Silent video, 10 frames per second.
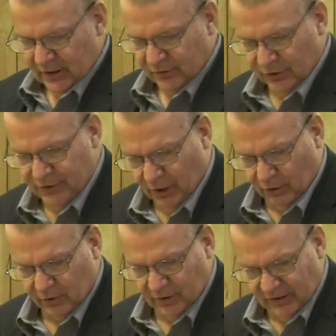the
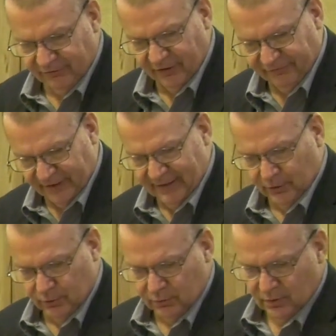daughter of
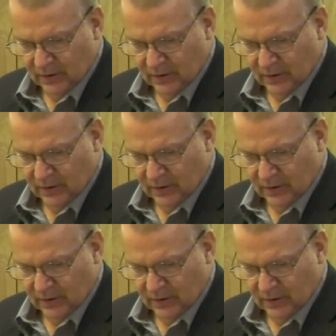Phanuel,